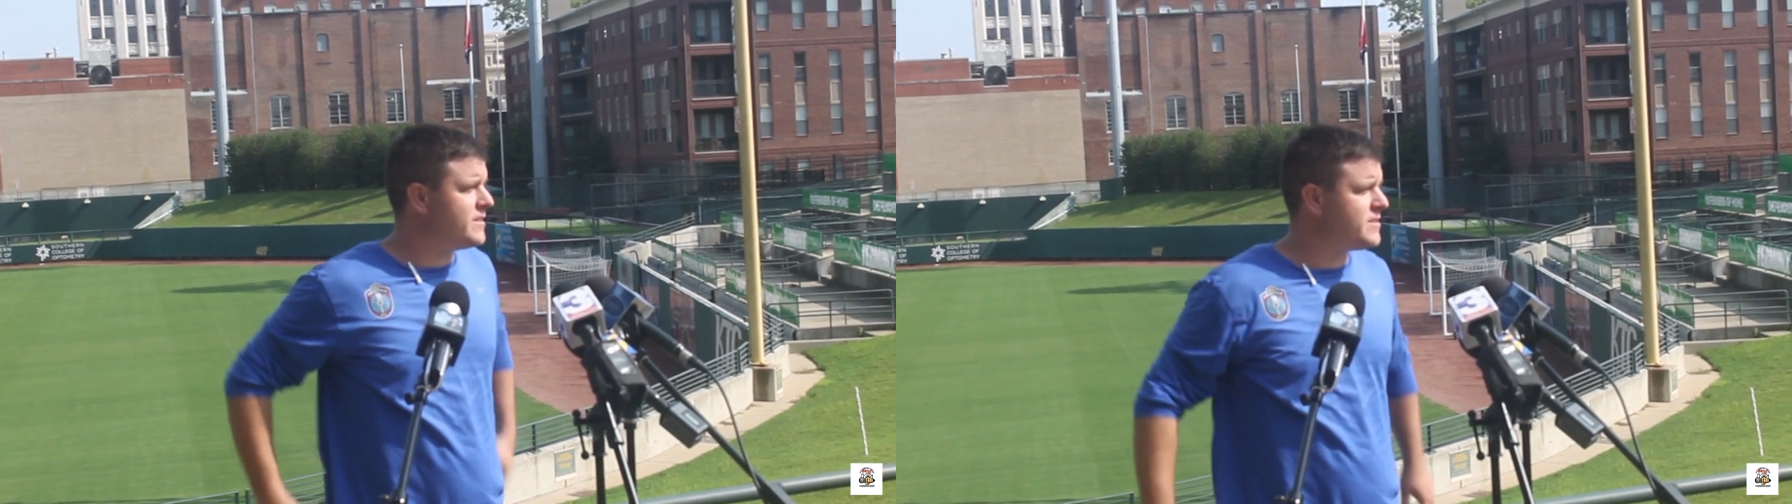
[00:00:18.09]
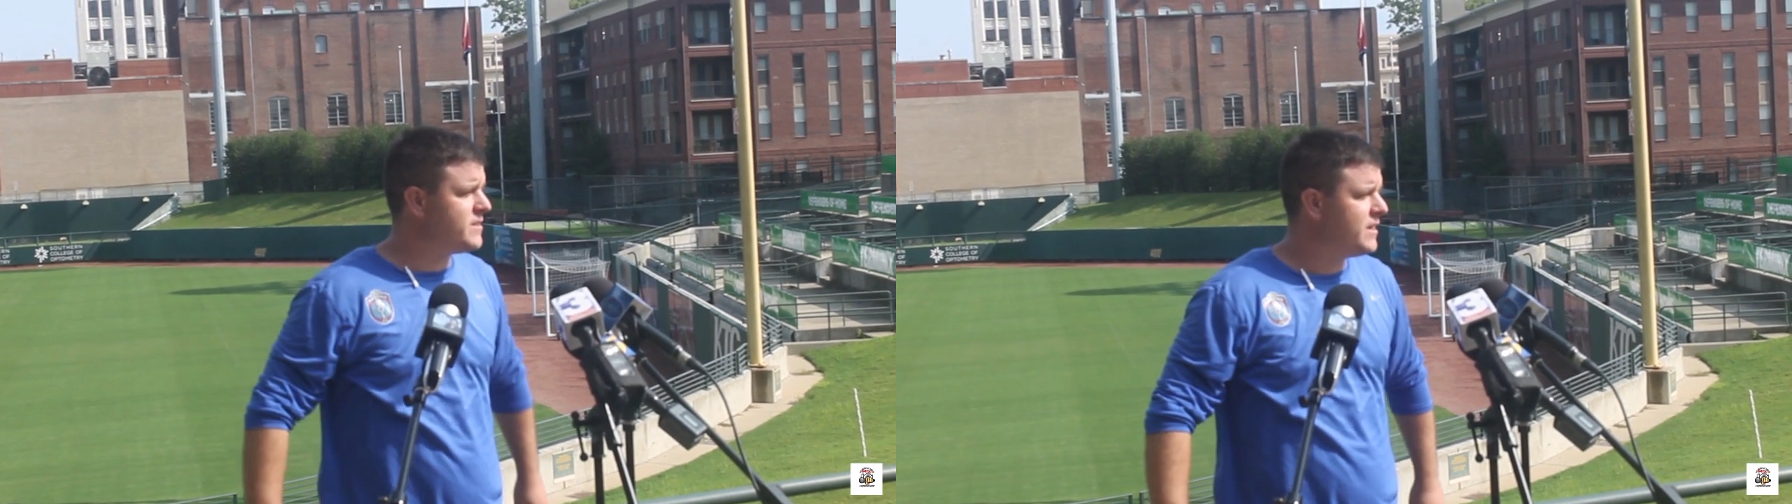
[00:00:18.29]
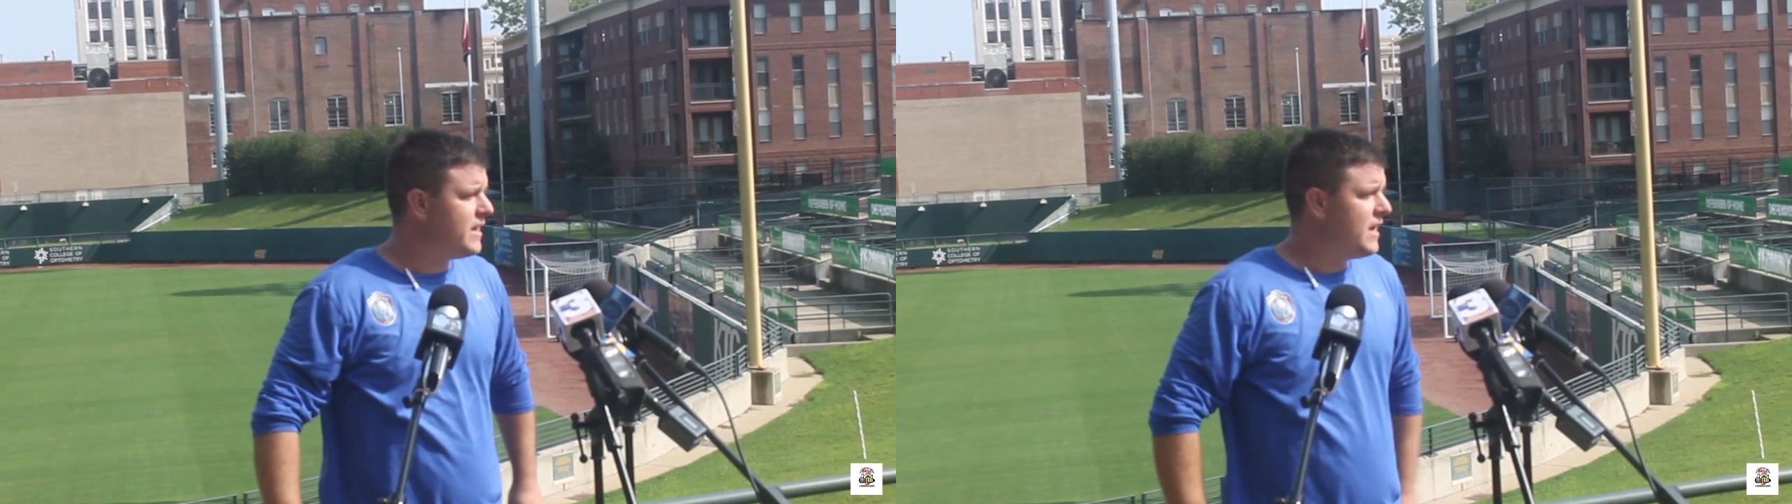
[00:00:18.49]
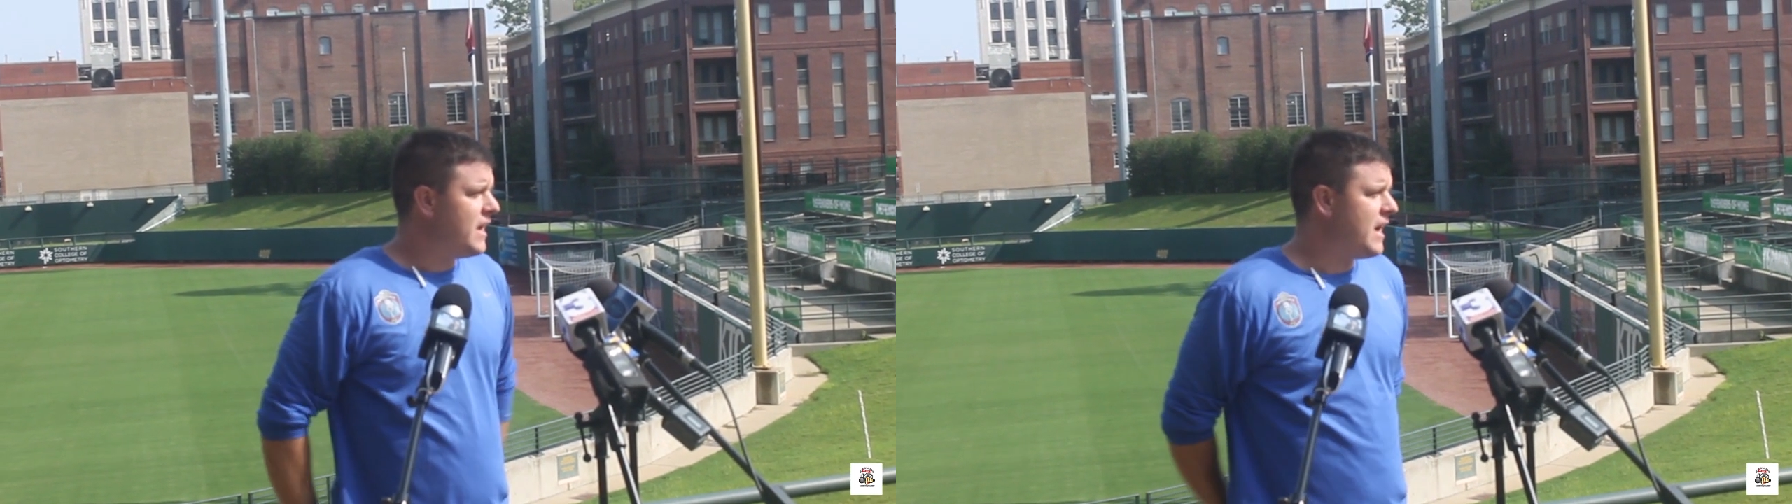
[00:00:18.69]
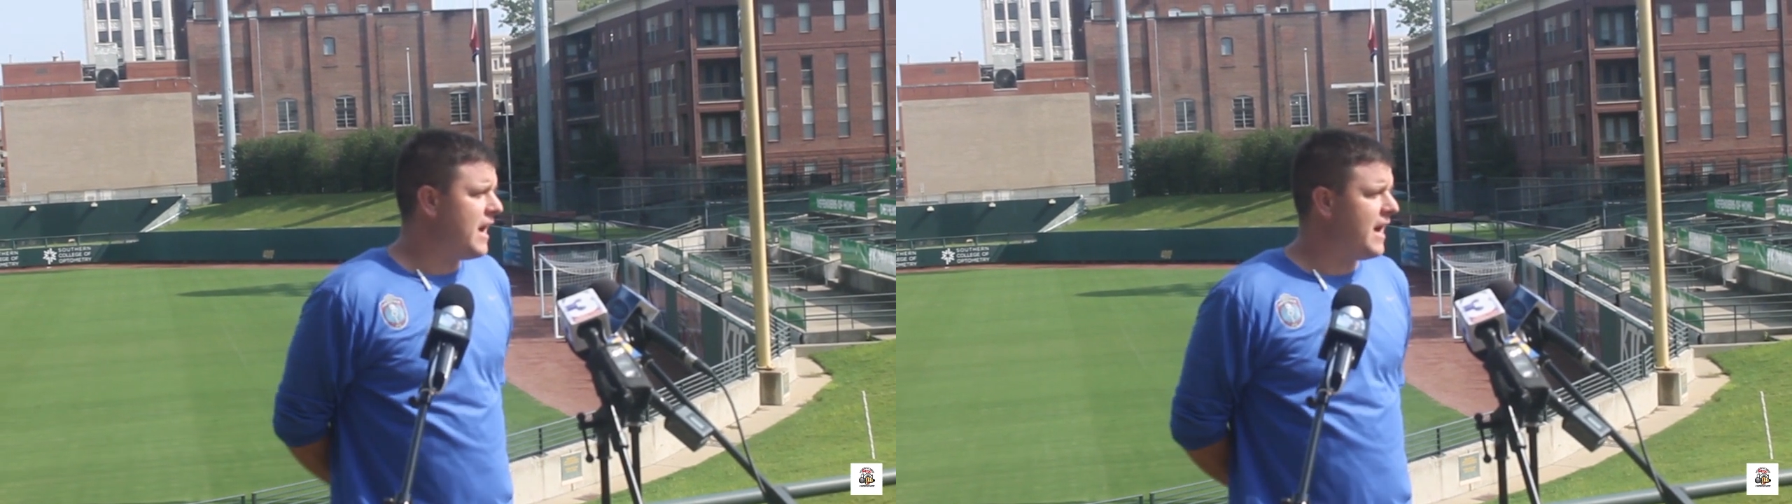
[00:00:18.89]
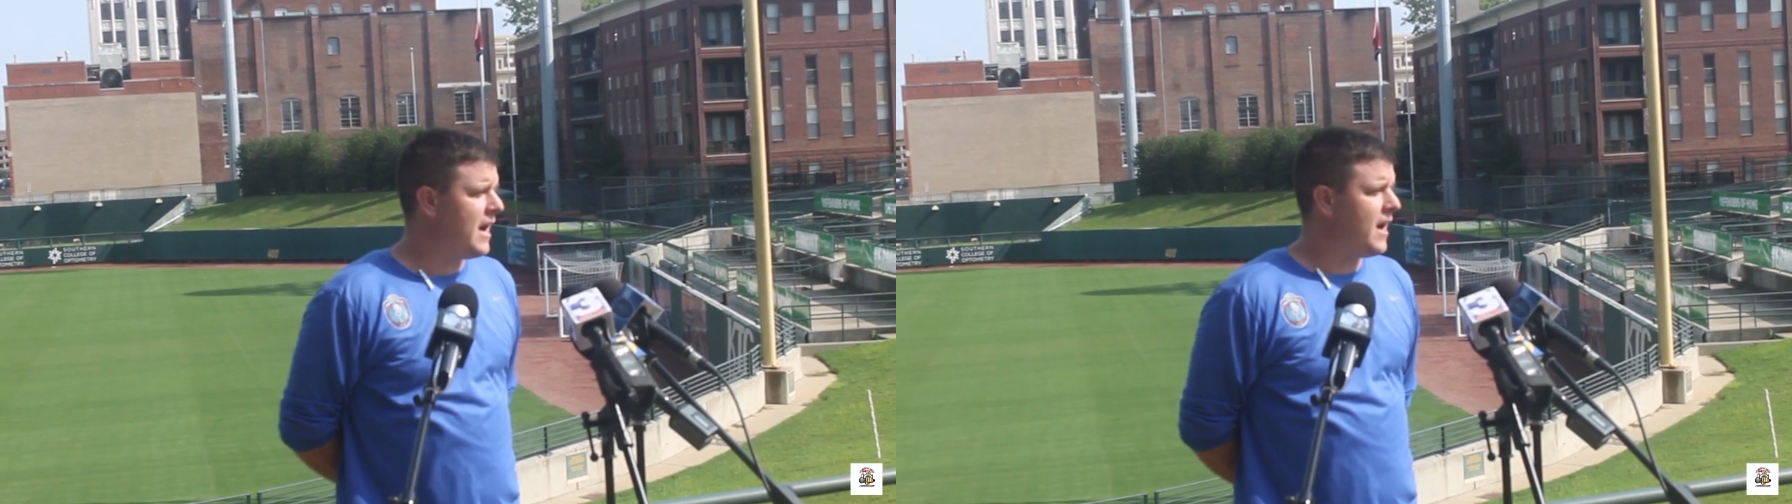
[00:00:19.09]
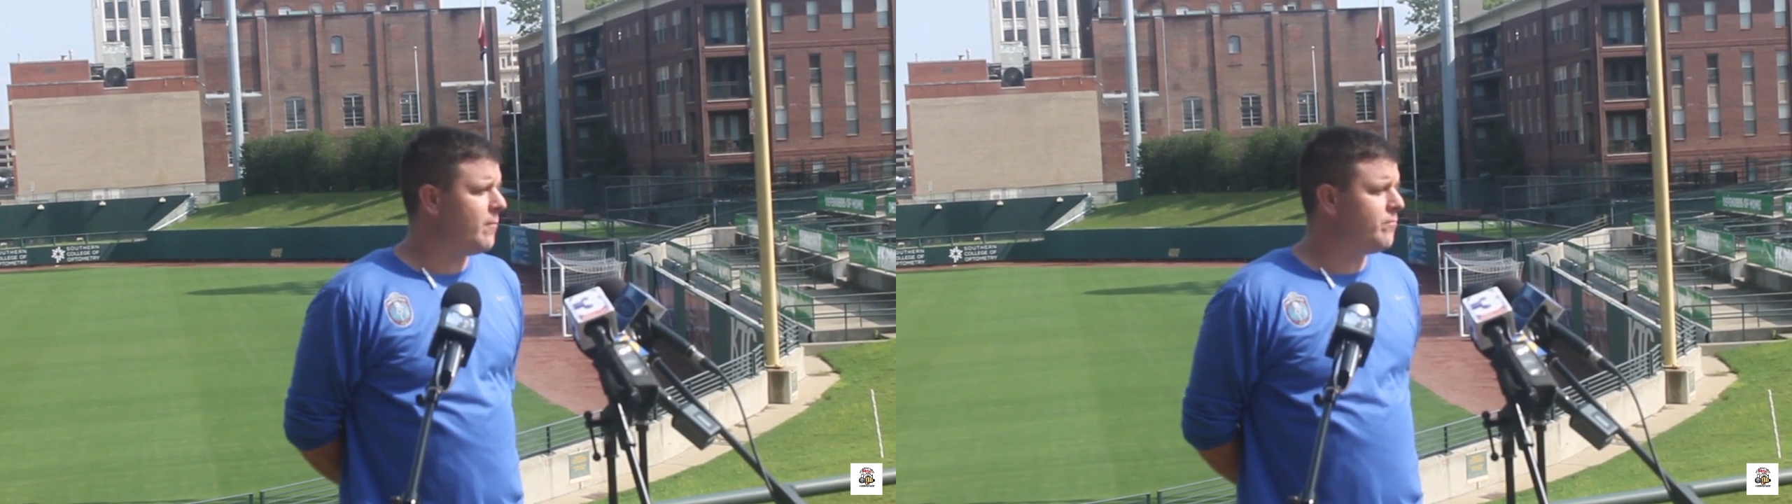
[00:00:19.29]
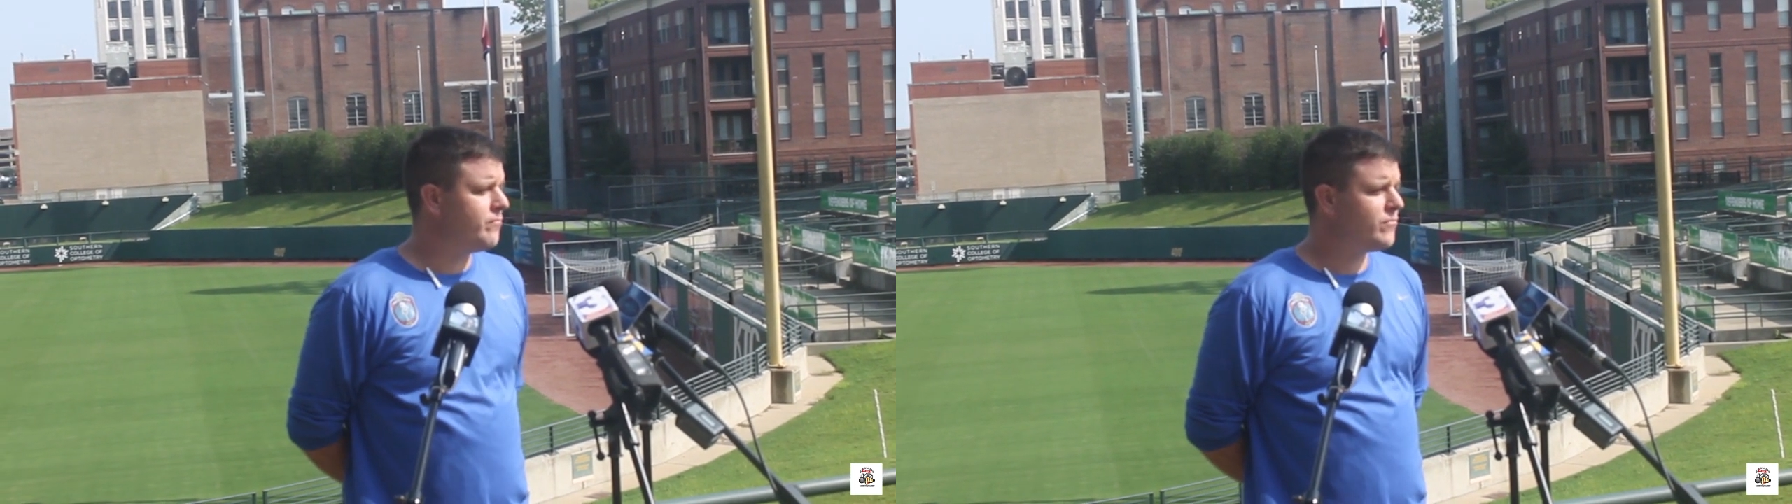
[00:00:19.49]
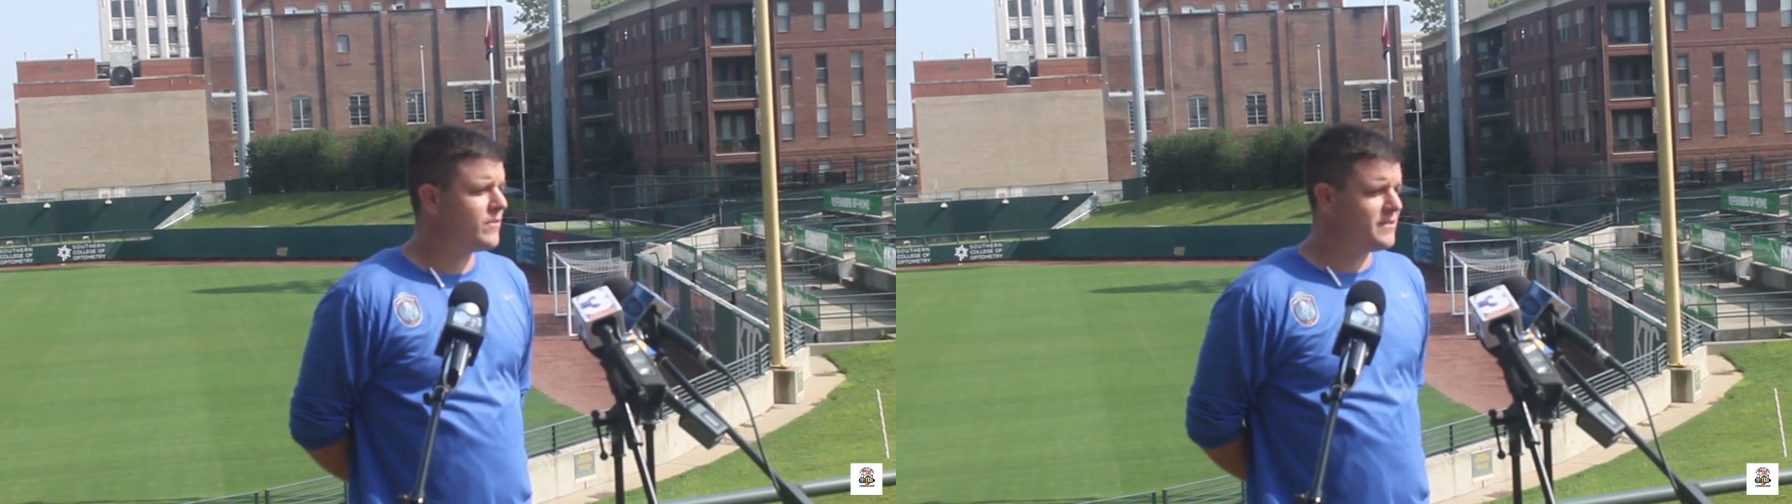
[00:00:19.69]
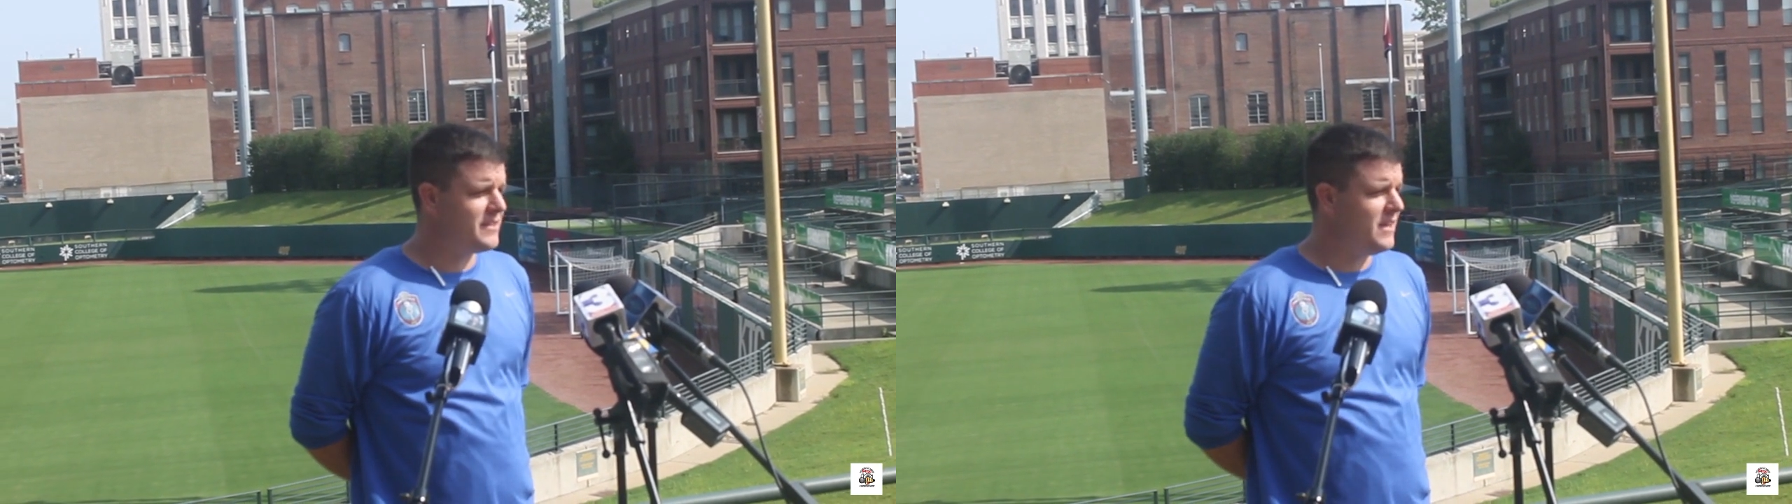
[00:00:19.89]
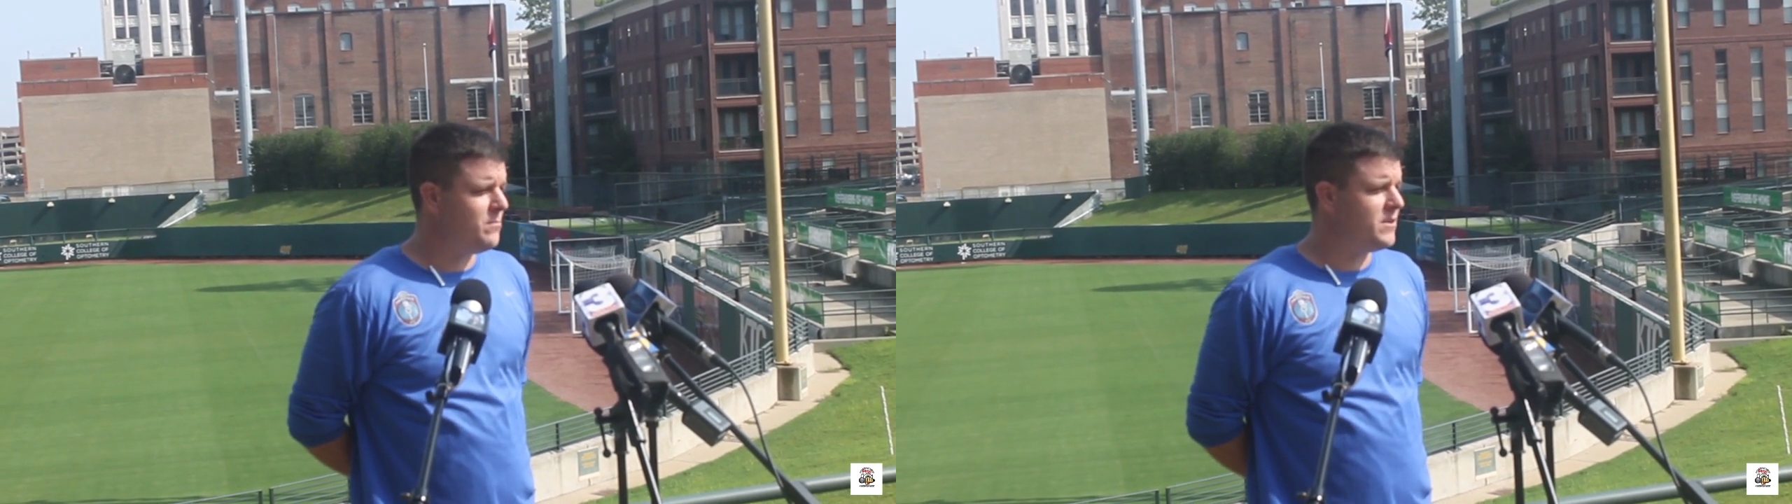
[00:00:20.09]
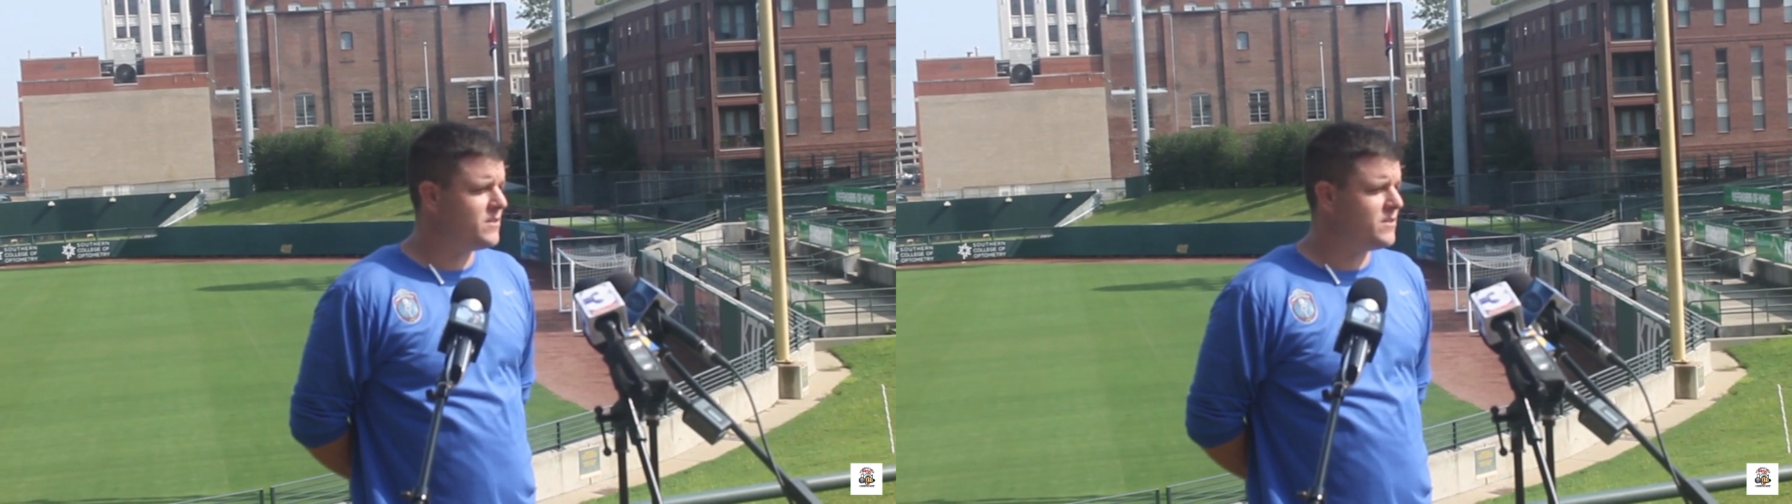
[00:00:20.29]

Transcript: season. The team